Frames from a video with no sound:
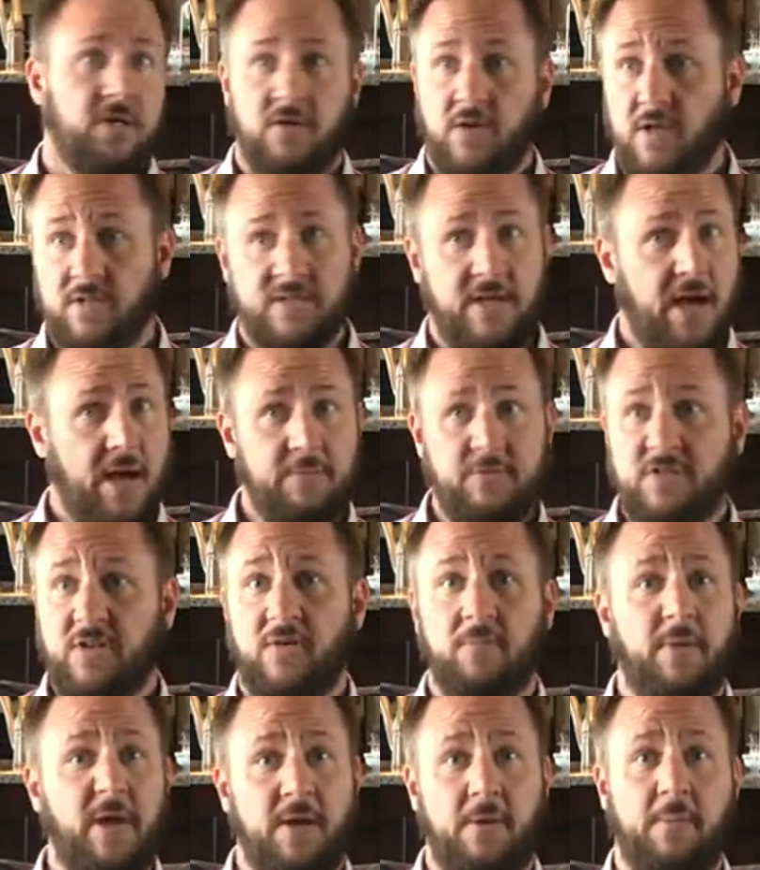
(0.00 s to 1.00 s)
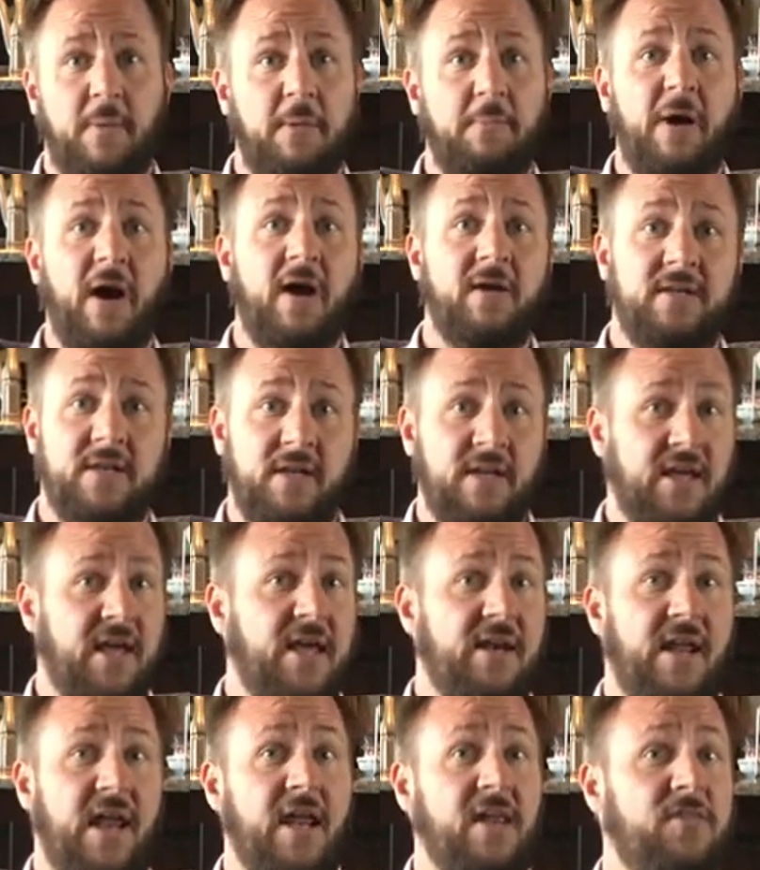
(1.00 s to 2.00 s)
Dog's like, I'm still made up my mind. And
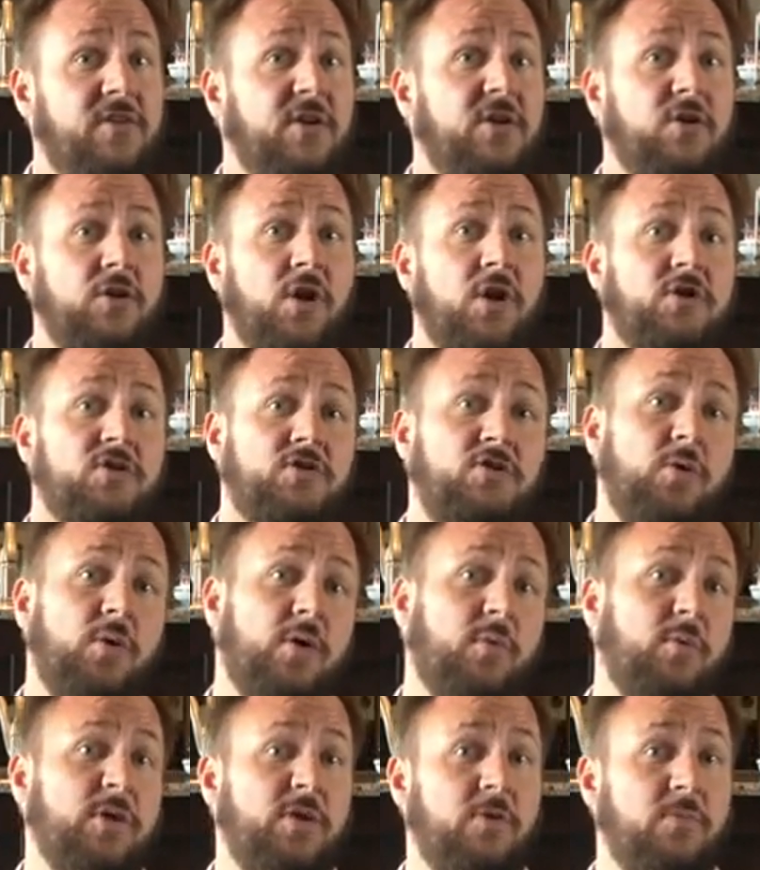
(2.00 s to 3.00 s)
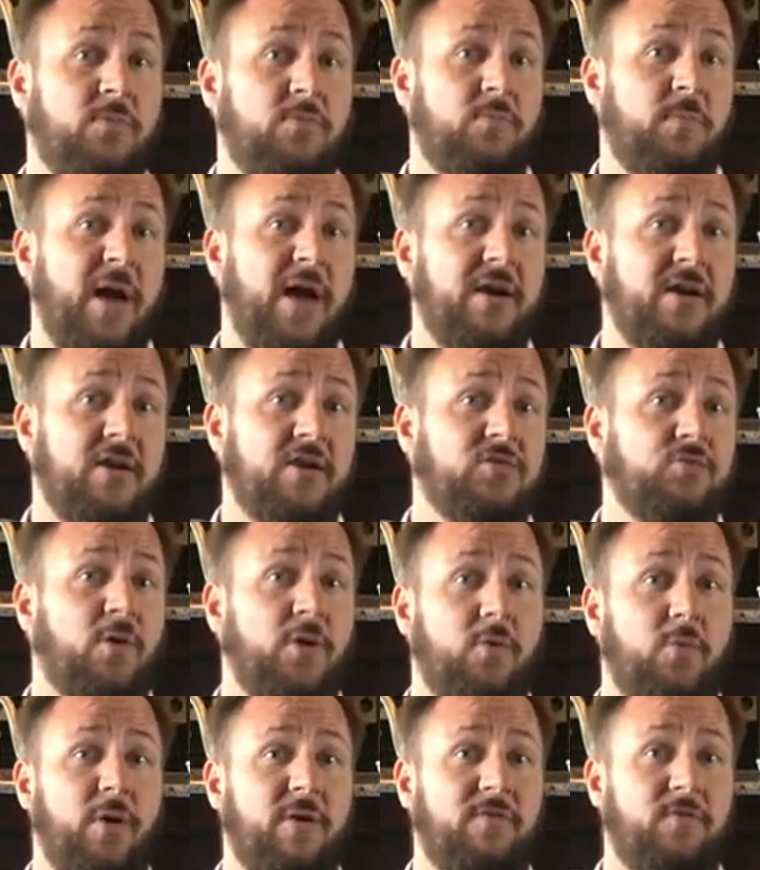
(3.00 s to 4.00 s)
again, anything your dog is doing when you pet it is what
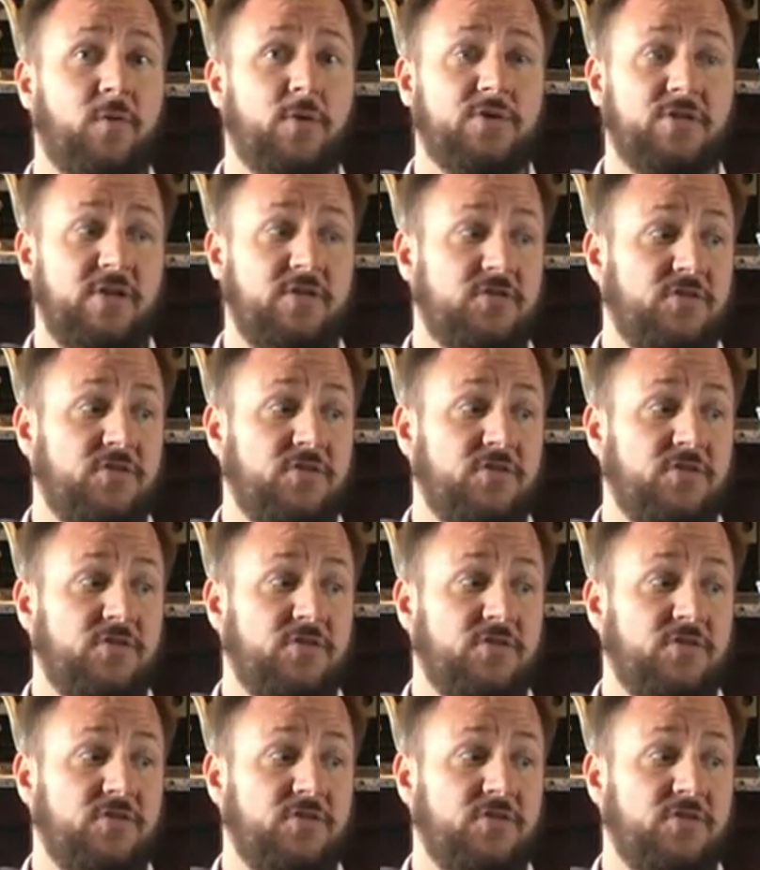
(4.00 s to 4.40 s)
you're reinforcing.